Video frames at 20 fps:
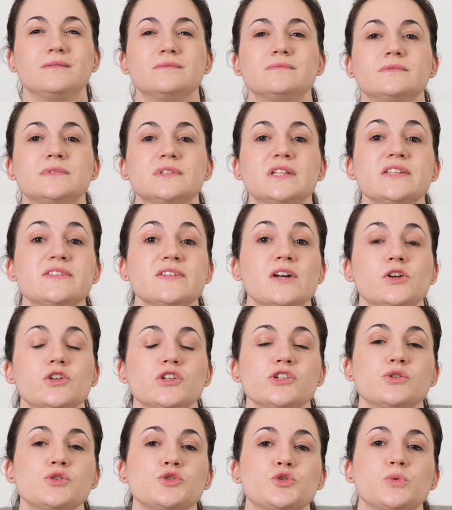These are
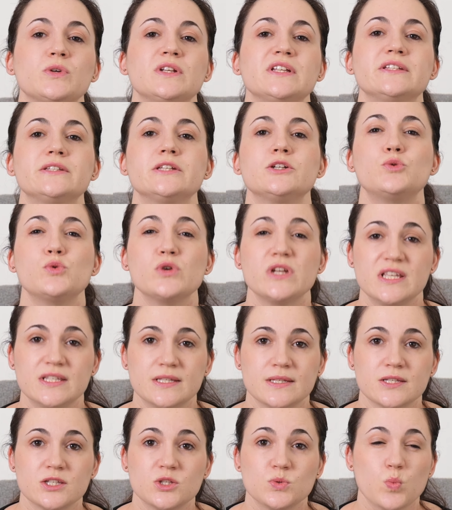usually the
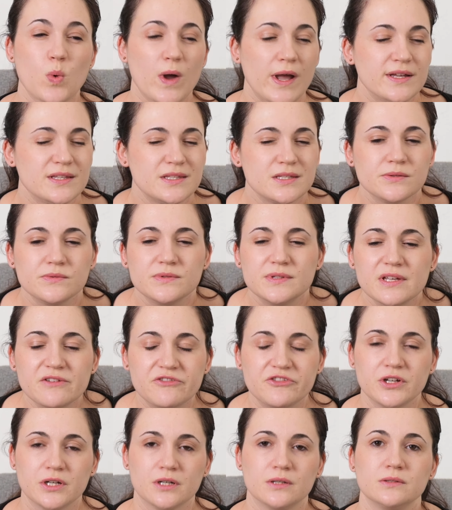reasons why it's so
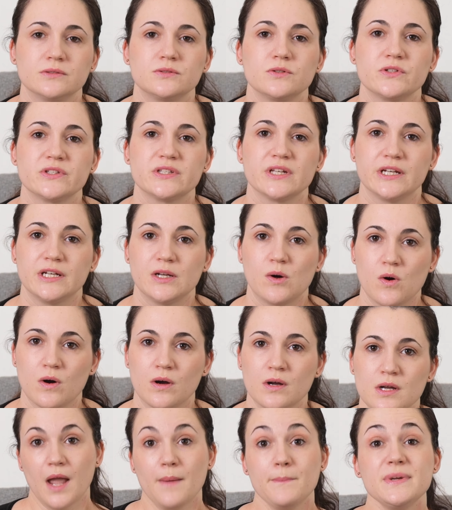difficult to say no,
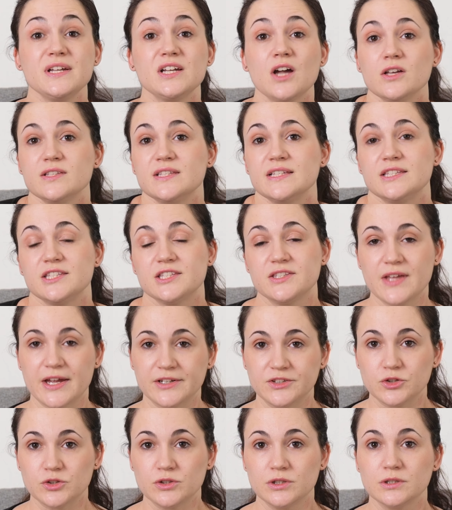because it's
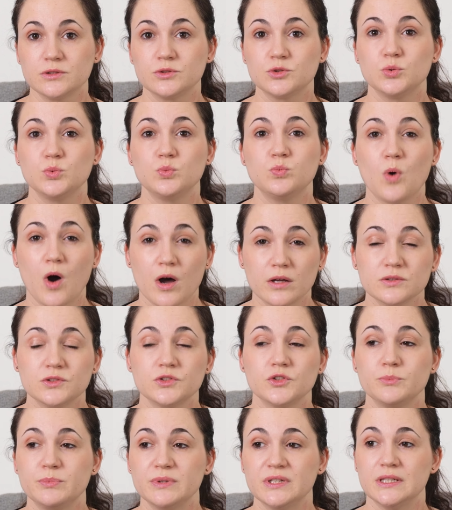natural to want
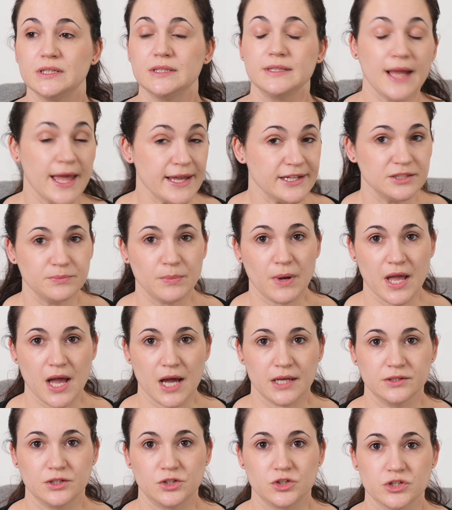to be liked by
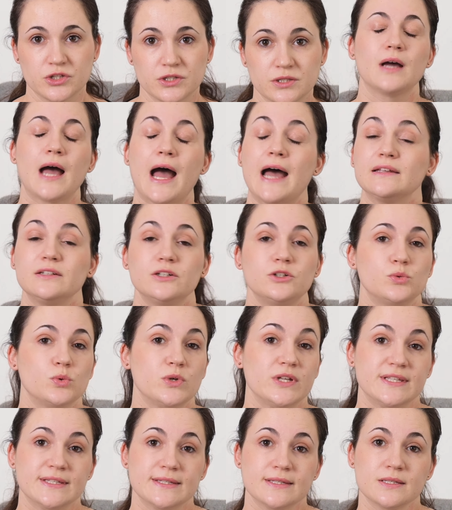others. Other
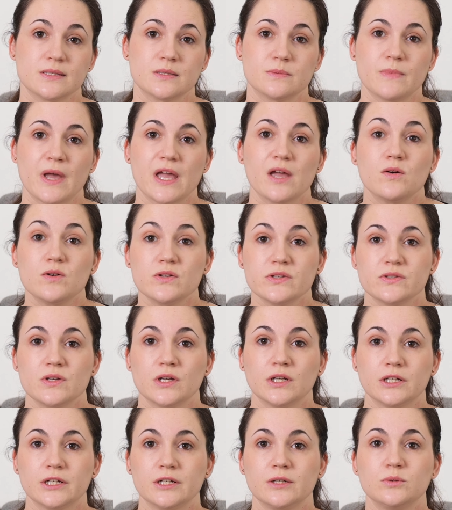reasons may also
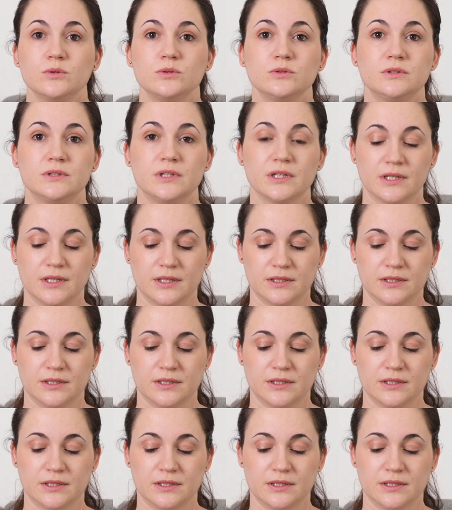include